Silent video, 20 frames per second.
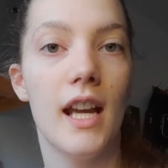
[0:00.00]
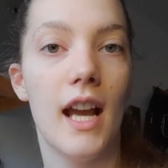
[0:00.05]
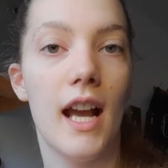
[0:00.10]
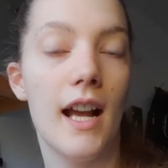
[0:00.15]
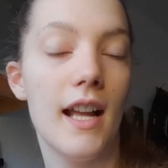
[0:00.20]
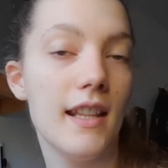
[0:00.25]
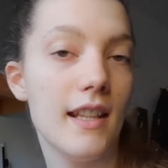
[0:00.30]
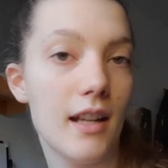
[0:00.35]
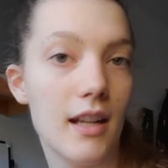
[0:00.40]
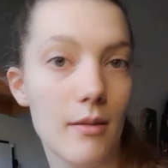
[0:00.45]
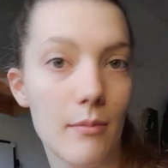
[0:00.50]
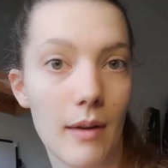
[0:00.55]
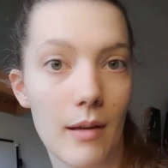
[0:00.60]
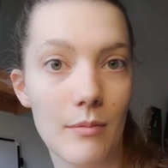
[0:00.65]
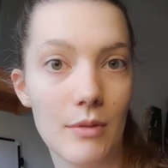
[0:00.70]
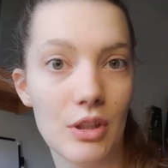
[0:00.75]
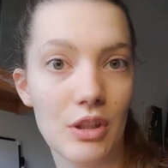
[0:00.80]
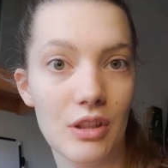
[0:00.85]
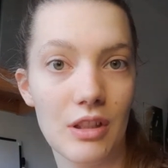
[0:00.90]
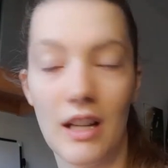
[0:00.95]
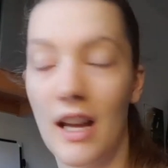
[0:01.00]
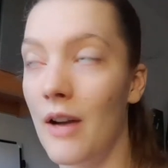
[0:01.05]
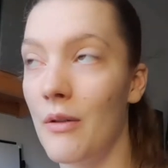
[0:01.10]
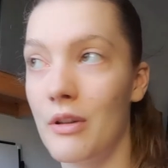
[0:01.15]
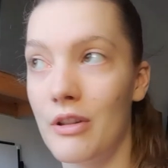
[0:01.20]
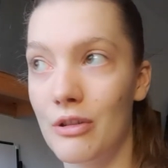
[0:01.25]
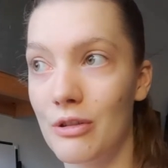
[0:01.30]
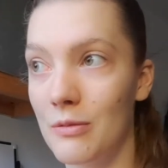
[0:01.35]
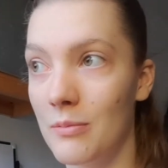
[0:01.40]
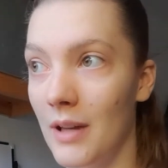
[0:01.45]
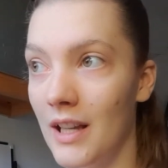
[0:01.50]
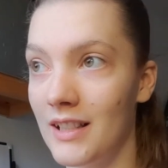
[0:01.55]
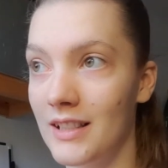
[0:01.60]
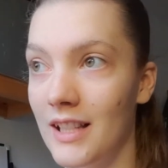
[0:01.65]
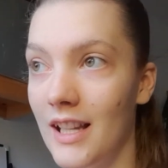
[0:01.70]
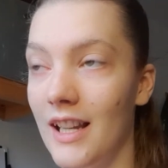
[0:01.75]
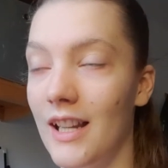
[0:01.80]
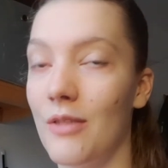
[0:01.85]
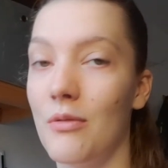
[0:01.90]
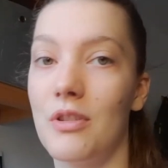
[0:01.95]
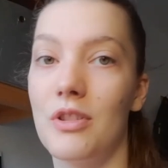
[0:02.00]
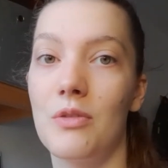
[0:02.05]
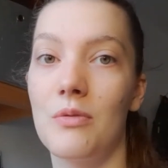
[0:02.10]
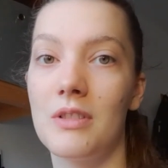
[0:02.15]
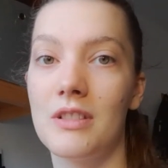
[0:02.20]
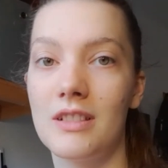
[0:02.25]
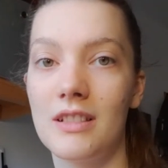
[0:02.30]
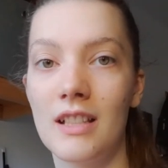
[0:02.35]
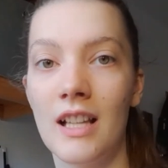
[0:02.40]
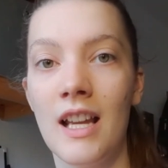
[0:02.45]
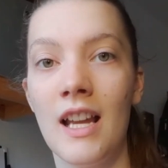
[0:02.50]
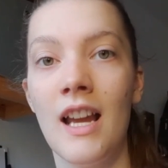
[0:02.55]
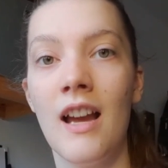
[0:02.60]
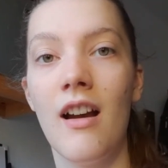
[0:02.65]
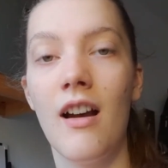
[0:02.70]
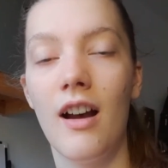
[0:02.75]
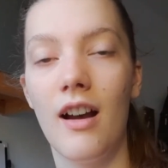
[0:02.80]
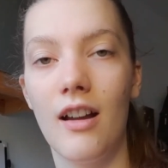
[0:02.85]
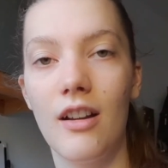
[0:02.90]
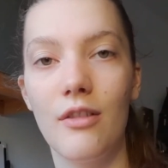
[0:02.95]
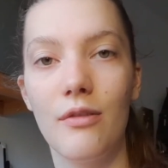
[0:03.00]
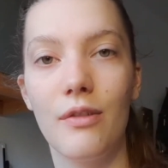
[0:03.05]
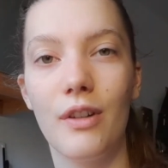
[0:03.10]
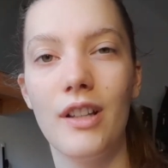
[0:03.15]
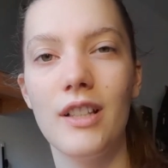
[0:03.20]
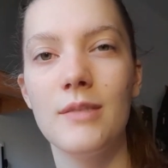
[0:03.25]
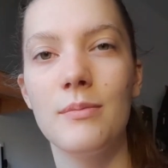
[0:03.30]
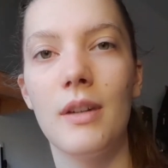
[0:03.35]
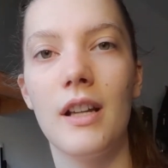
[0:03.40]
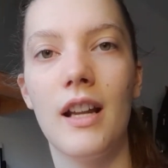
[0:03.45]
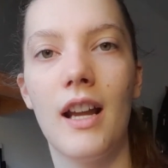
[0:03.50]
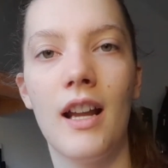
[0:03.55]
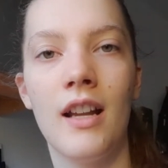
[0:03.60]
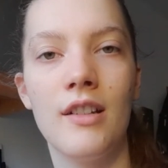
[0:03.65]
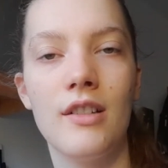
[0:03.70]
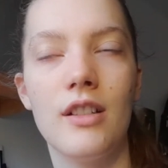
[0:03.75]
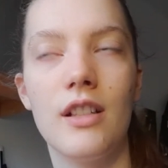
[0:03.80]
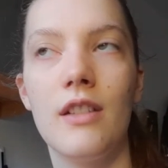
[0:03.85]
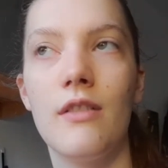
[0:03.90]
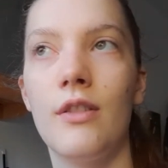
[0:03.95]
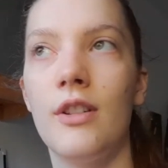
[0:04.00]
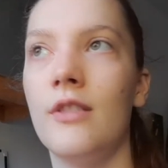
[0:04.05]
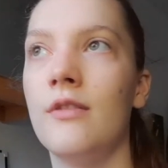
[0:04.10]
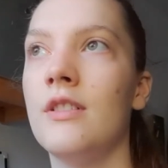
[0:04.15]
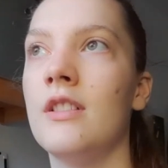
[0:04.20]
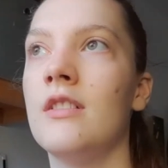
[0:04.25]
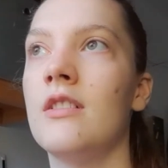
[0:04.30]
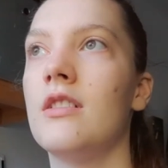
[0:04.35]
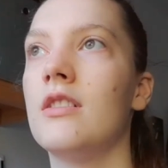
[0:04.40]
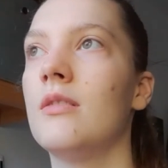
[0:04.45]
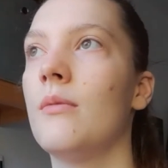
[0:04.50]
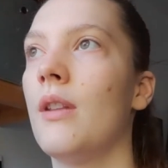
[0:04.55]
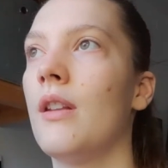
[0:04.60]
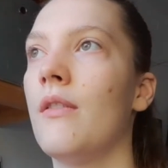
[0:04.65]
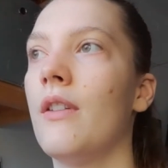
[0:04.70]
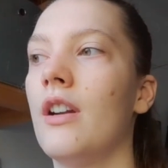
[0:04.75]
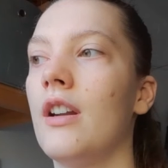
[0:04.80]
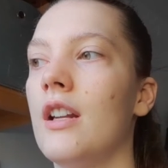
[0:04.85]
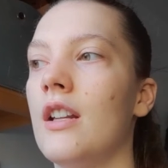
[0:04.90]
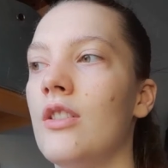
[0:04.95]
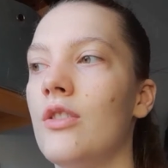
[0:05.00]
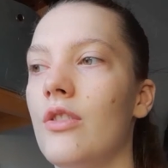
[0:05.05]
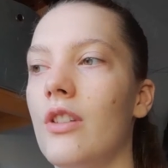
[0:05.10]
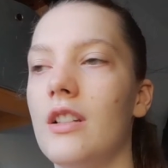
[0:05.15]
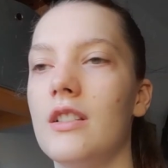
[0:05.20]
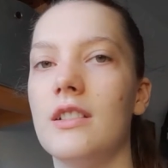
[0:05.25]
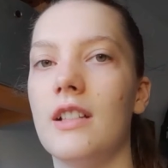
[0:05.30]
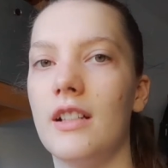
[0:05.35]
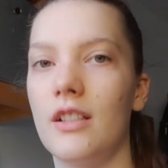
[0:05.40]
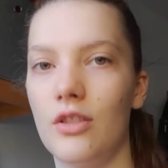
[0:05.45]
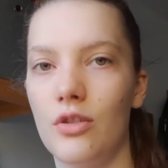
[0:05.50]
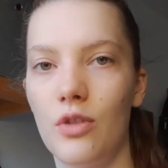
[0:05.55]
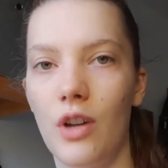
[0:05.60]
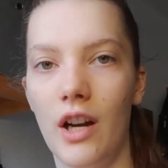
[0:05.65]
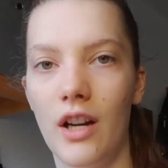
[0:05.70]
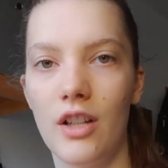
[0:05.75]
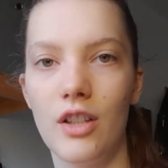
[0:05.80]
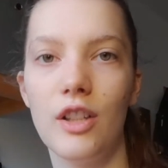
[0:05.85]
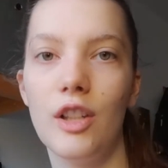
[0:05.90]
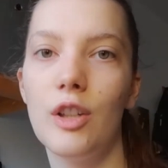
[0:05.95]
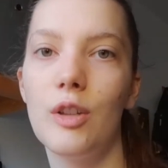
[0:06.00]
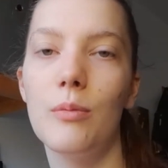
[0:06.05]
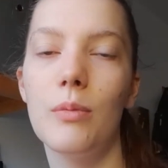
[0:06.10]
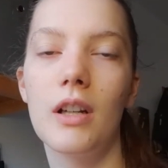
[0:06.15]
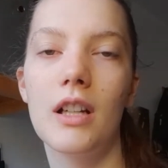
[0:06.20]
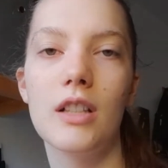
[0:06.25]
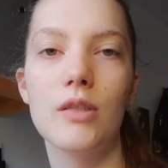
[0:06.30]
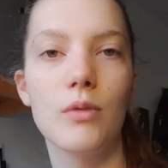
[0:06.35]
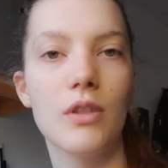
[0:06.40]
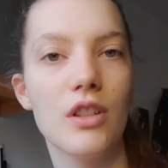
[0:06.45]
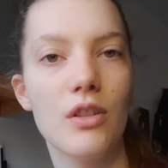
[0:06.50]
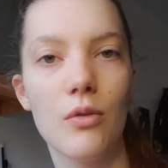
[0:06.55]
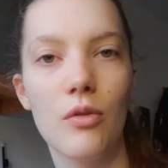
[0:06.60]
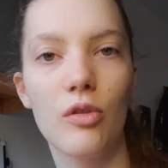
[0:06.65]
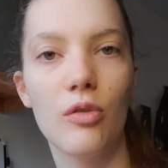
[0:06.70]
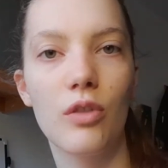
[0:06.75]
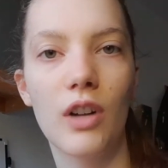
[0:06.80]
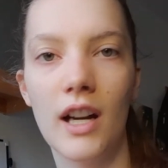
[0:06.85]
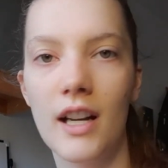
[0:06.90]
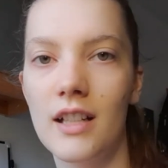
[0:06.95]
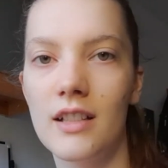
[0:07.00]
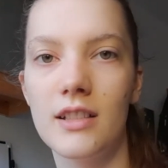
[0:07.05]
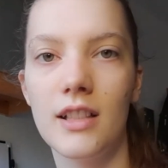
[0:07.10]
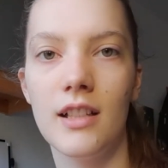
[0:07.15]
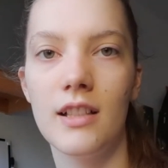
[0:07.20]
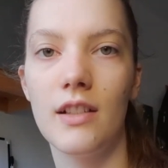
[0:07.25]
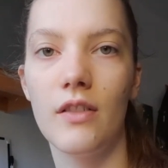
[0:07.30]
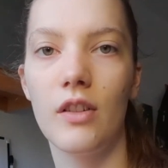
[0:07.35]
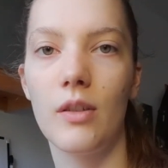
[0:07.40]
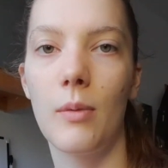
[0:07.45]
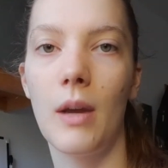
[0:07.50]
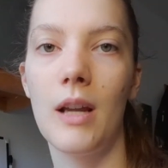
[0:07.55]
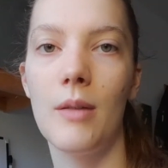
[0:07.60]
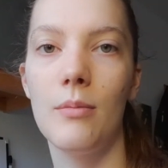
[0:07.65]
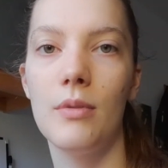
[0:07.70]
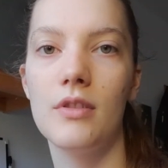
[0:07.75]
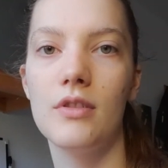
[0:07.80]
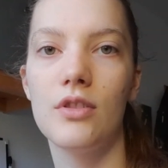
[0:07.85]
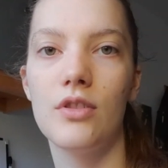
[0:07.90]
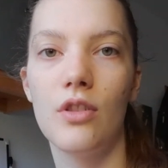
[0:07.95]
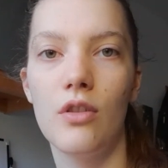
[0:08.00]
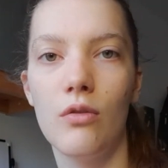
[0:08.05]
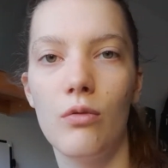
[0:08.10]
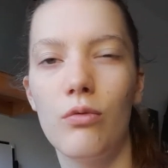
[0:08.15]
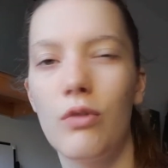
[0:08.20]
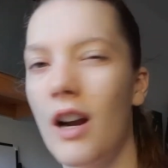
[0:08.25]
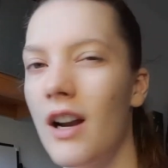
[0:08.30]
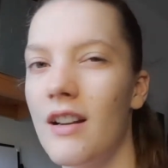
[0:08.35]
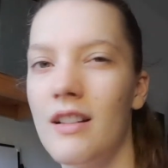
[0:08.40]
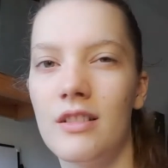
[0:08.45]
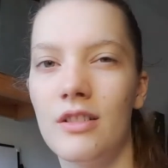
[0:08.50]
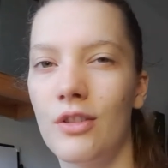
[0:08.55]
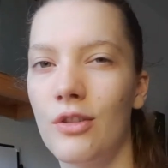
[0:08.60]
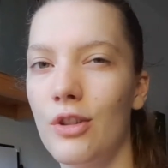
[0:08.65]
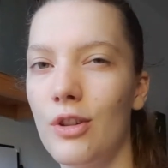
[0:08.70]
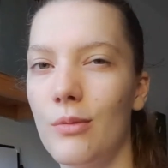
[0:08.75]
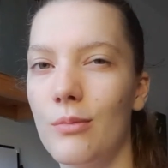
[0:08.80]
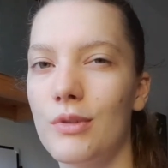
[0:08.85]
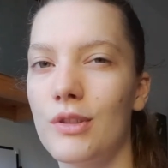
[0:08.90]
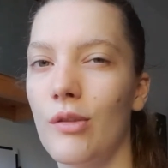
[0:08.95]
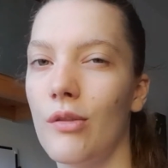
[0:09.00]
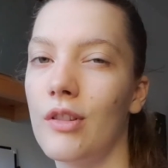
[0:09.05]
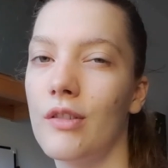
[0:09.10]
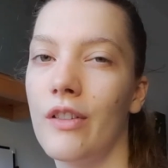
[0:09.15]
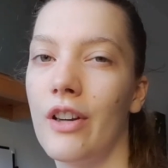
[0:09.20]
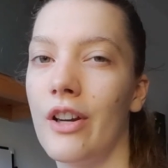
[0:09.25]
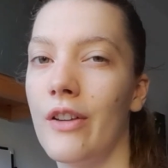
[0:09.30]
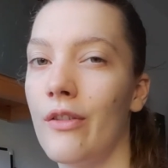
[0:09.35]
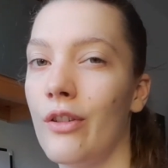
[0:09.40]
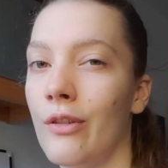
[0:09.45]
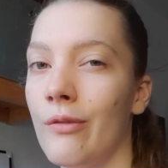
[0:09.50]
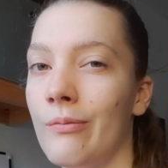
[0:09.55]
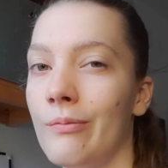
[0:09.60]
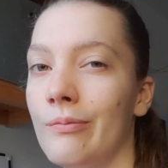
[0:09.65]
And then it might be done, our group essay, which was hard at first, but it actually evolved into something very interesting to try and do, because when you're writing scientific papers, you'll write as a group, so it was very fun.